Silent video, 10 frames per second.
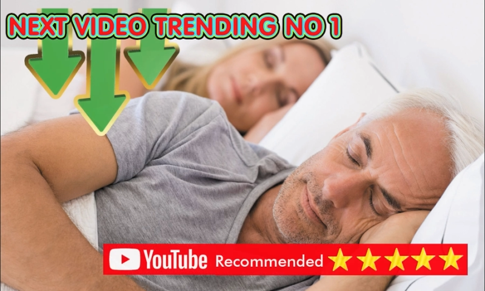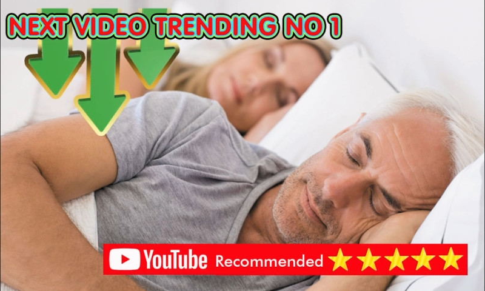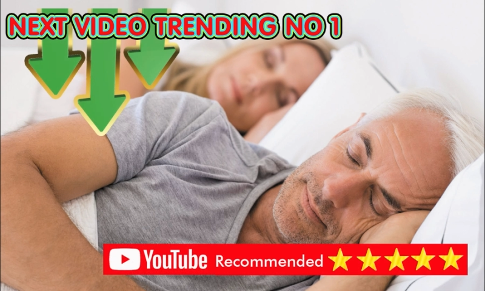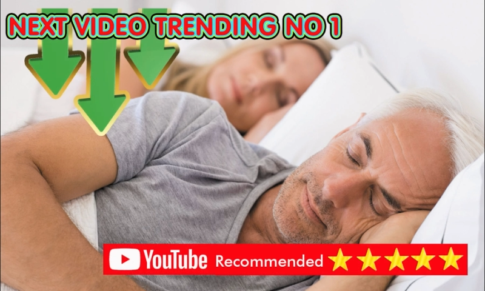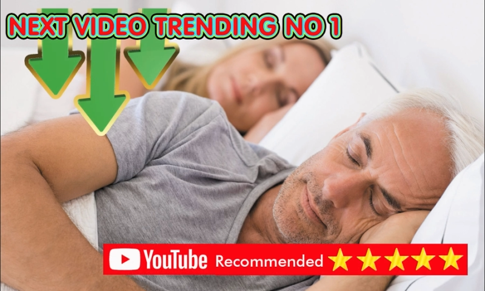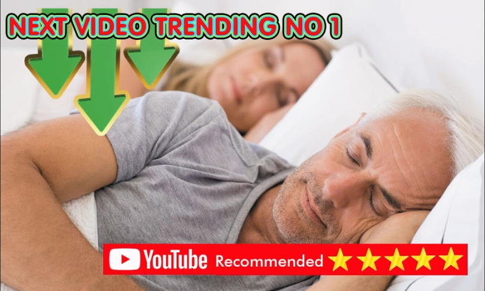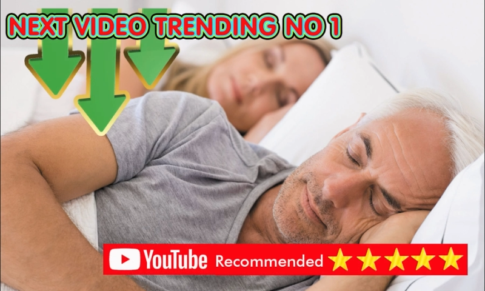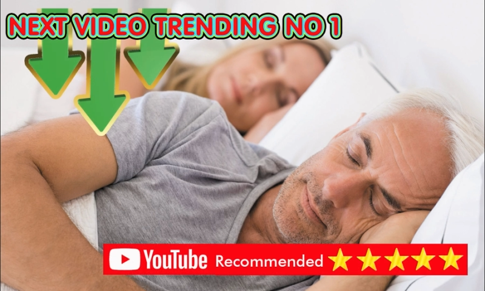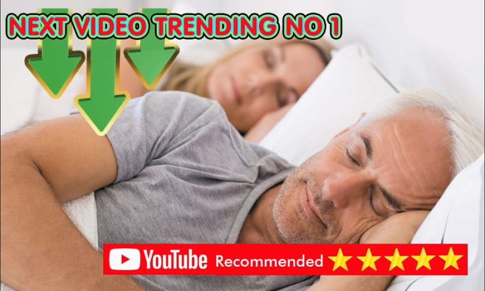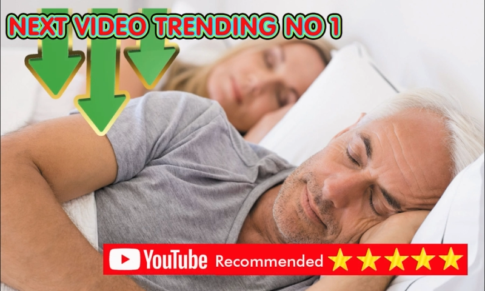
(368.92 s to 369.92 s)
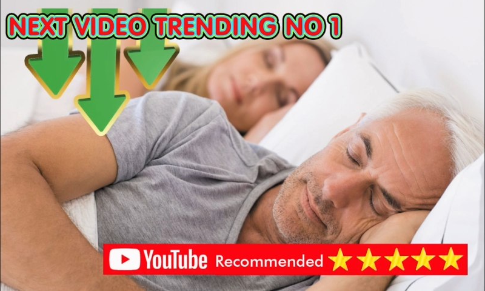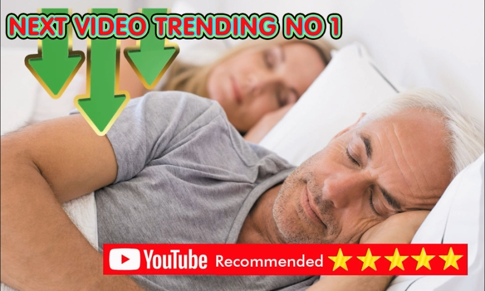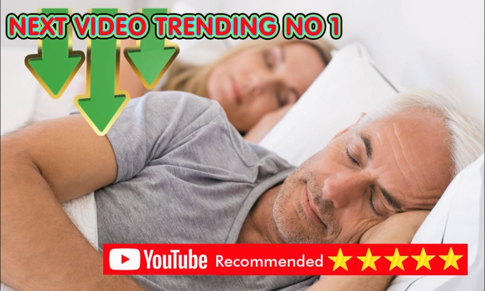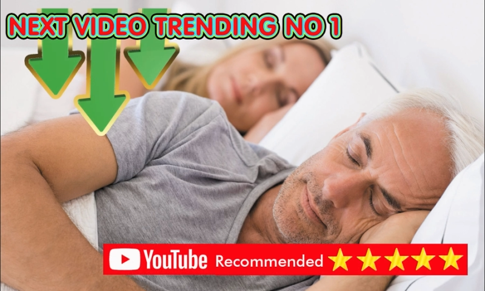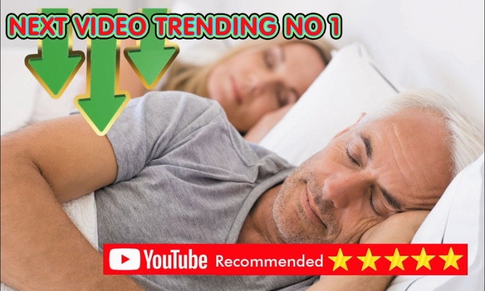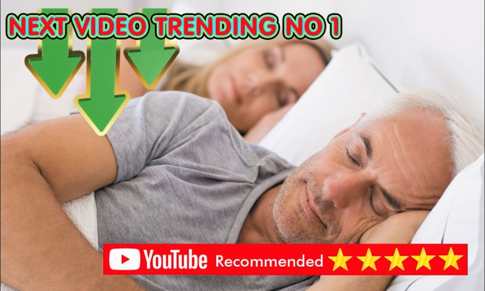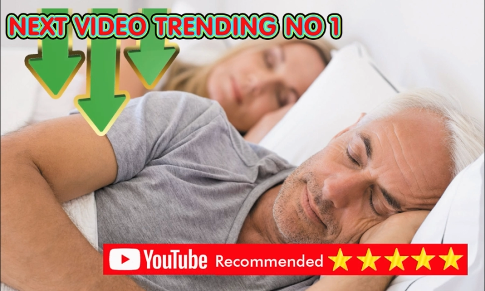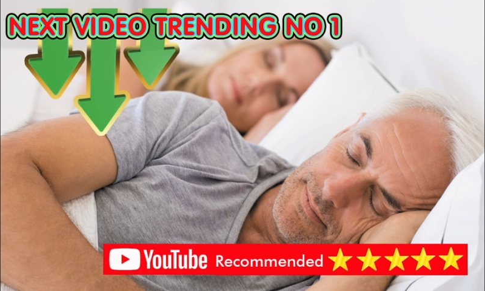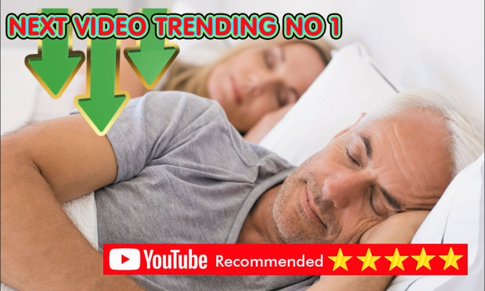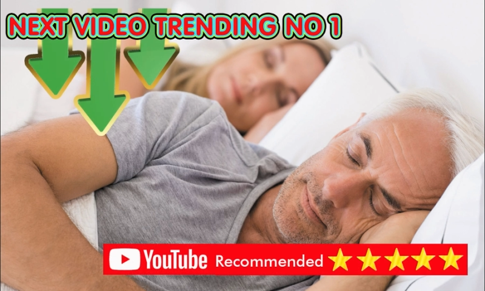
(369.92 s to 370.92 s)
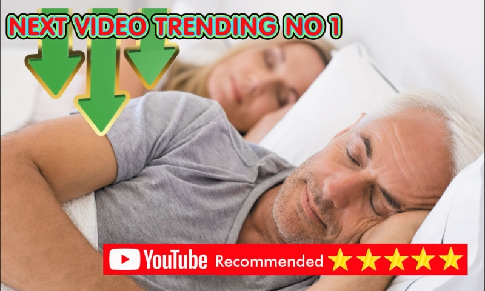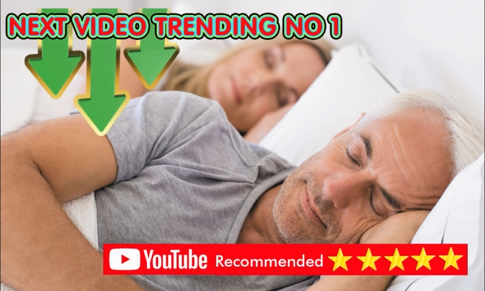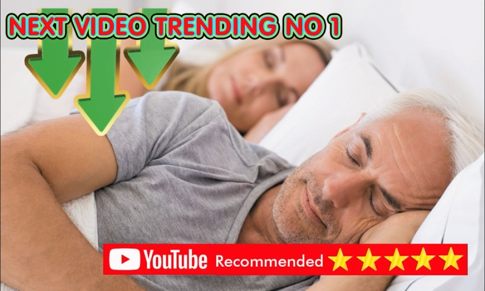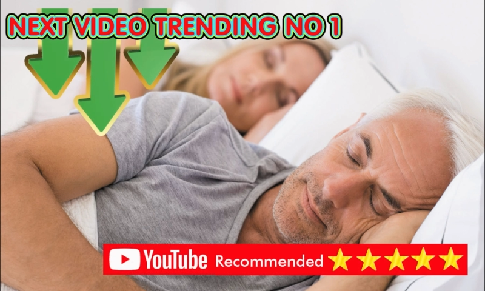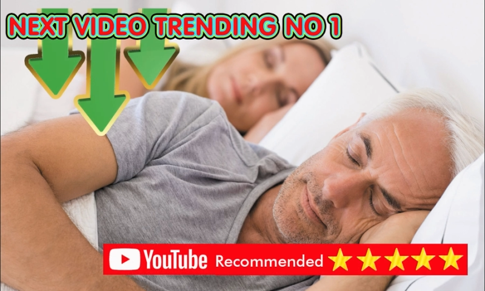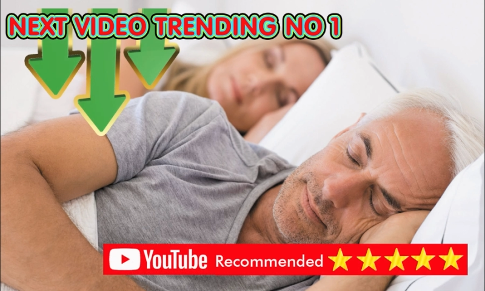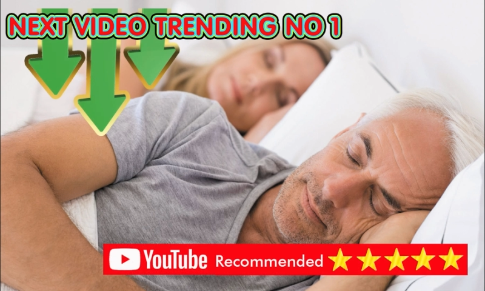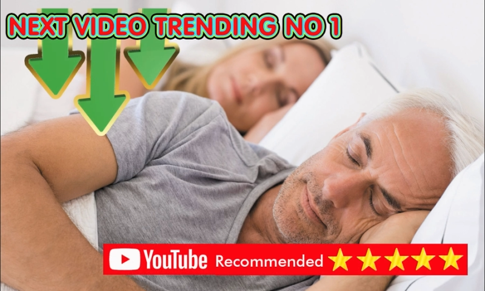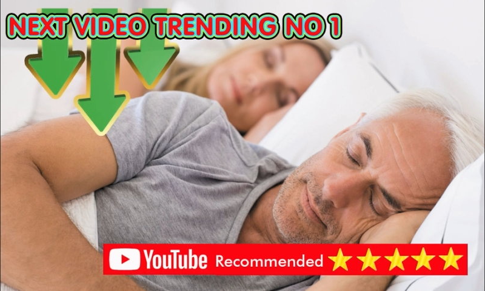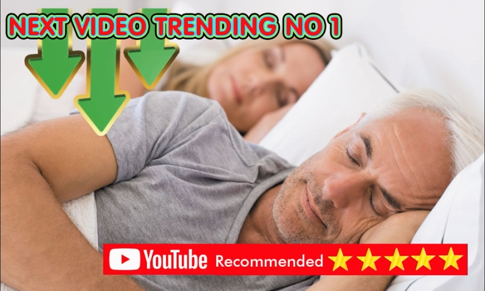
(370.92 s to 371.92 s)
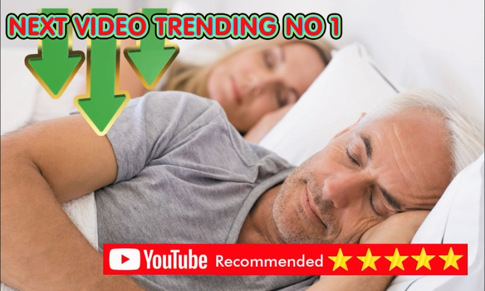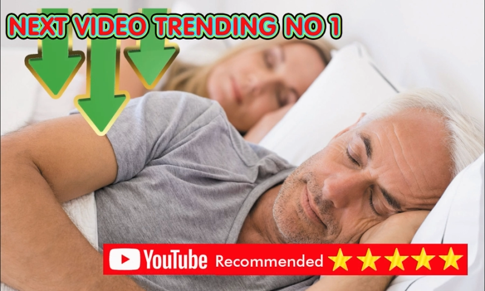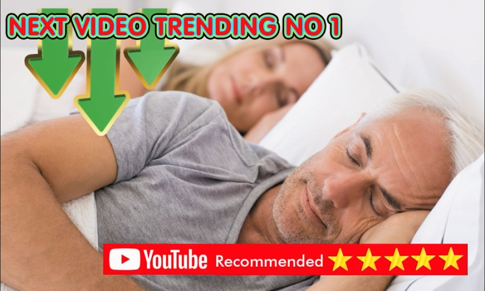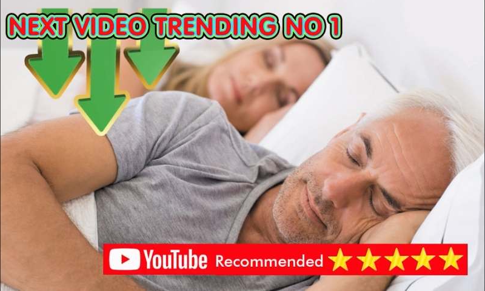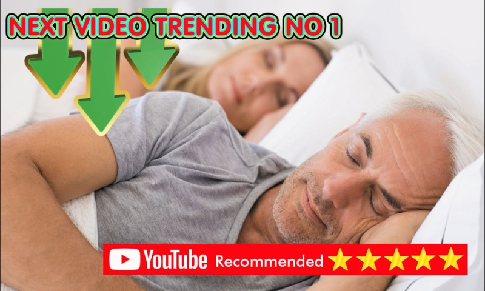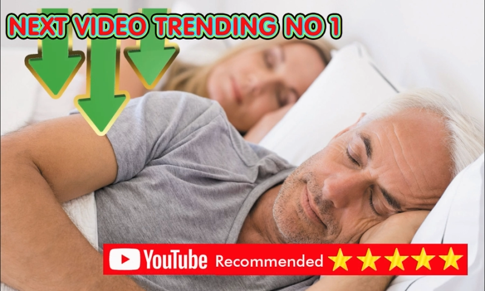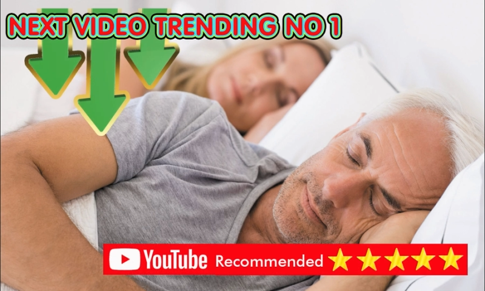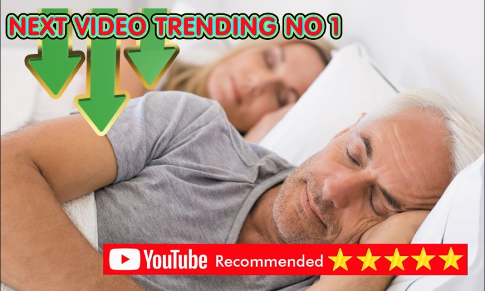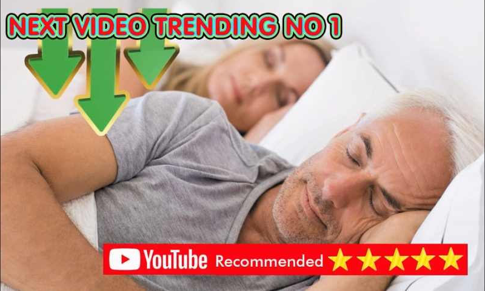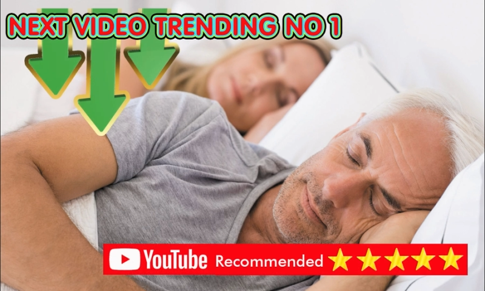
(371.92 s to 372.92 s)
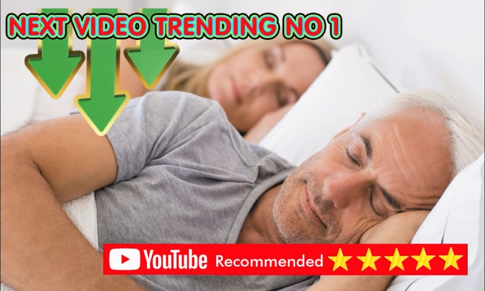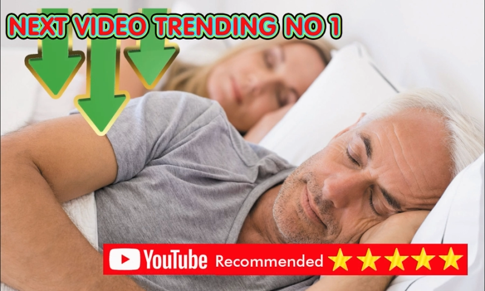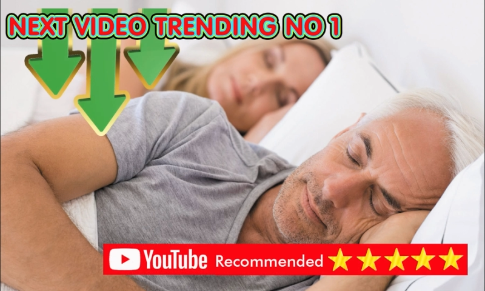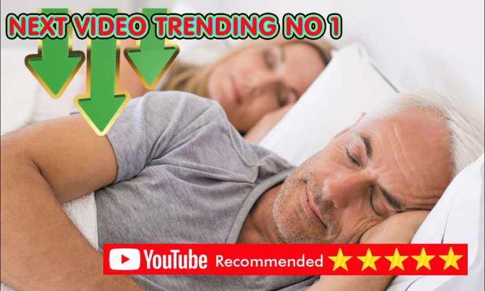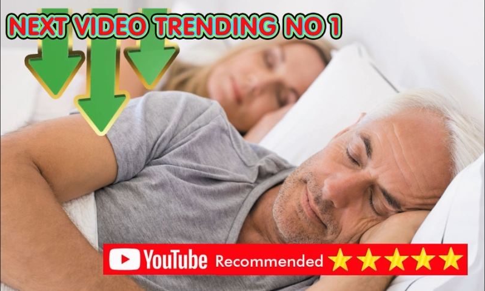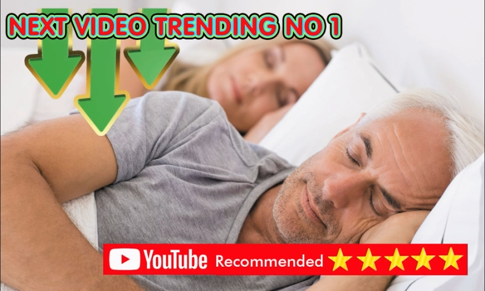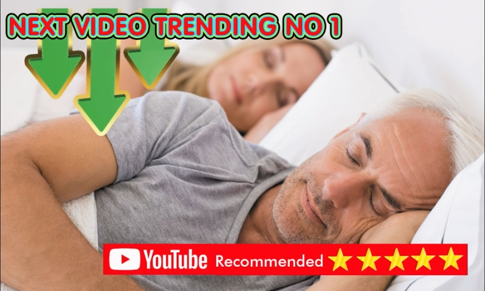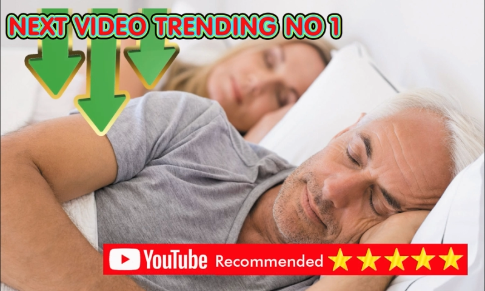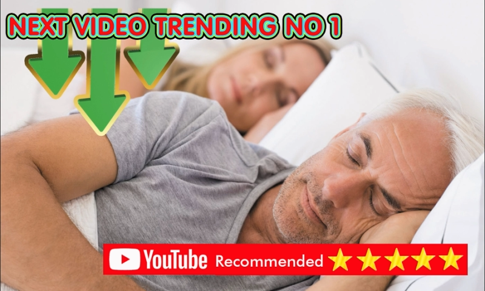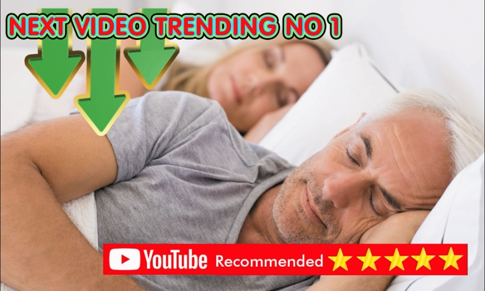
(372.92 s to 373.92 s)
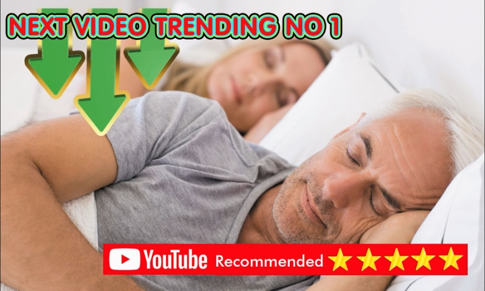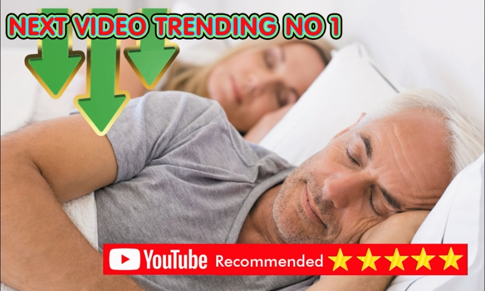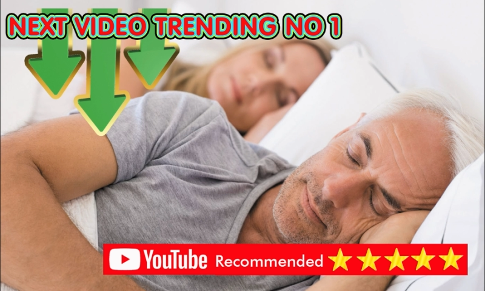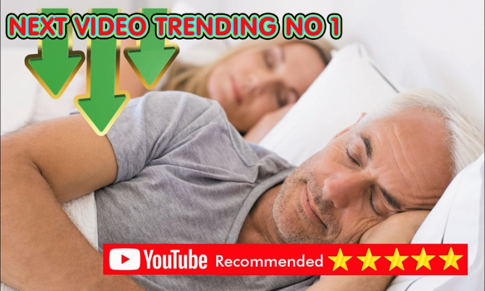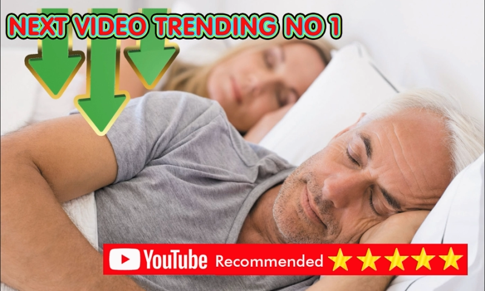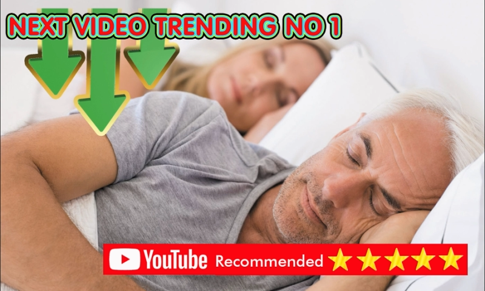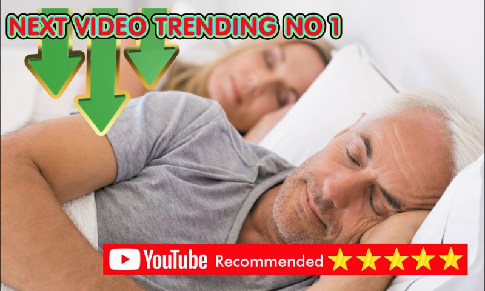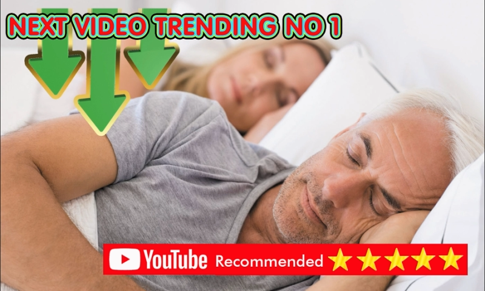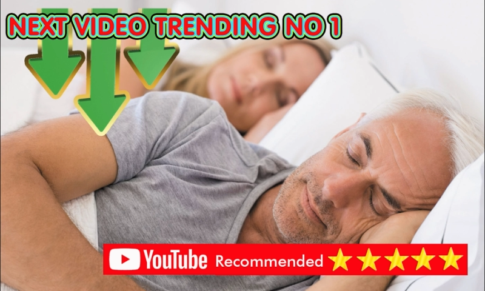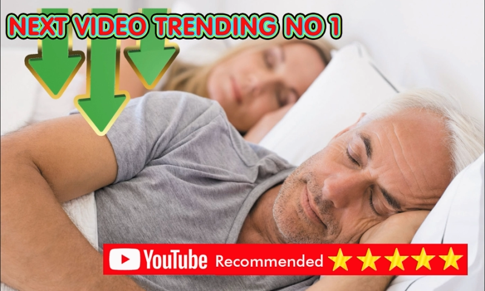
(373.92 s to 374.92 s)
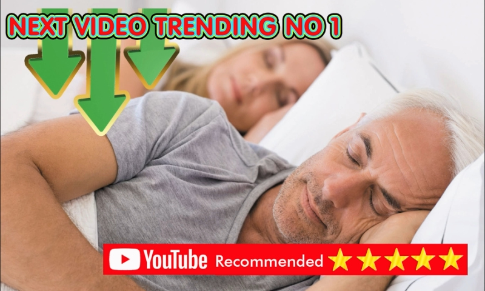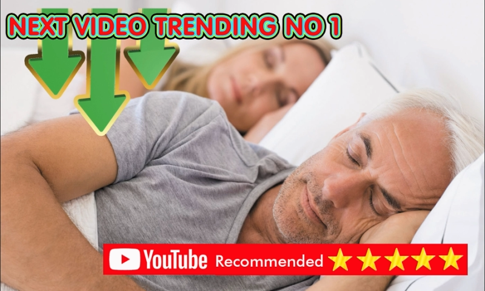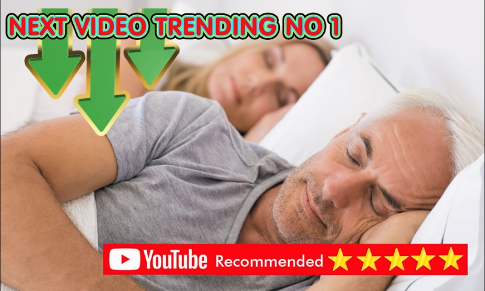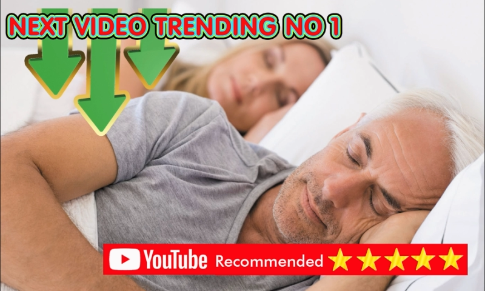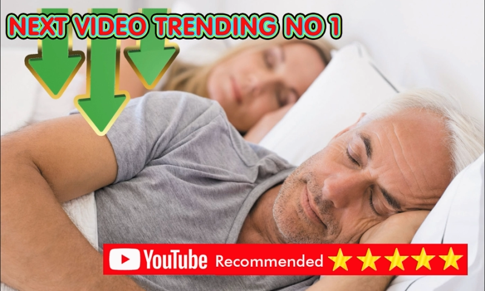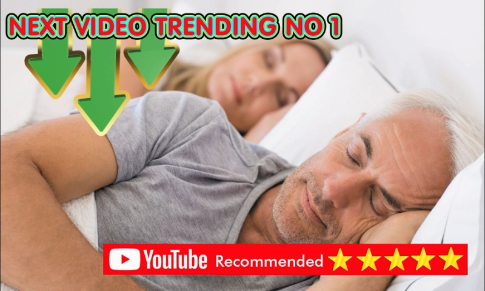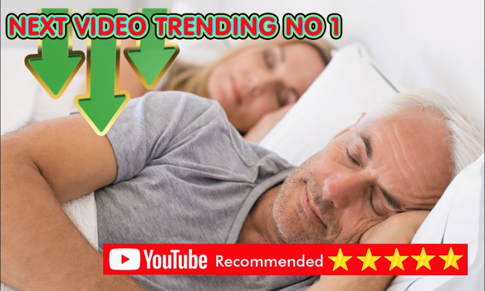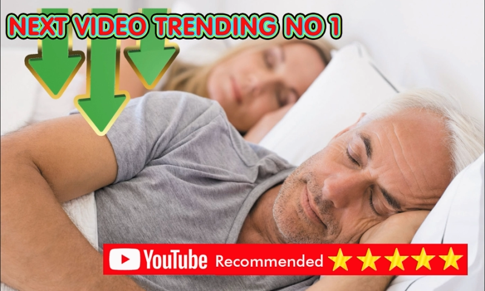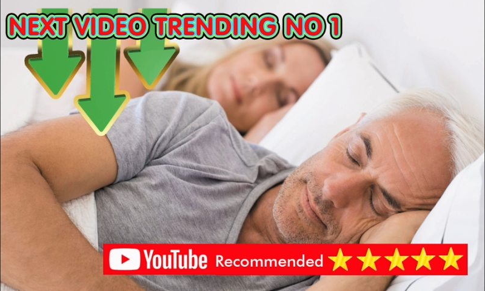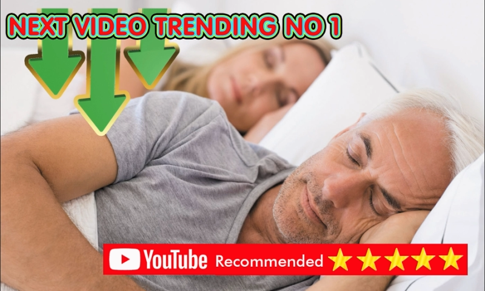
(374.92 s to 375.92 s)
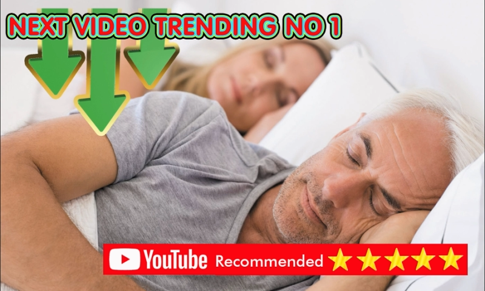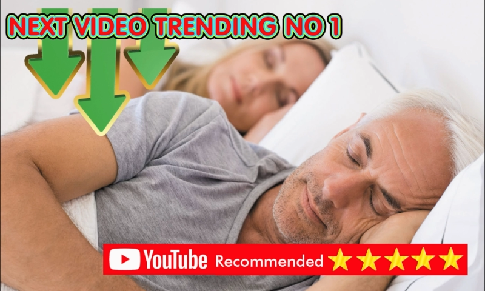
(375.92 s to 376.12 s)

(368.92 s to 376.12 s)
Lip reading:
[unreadable: no face in view]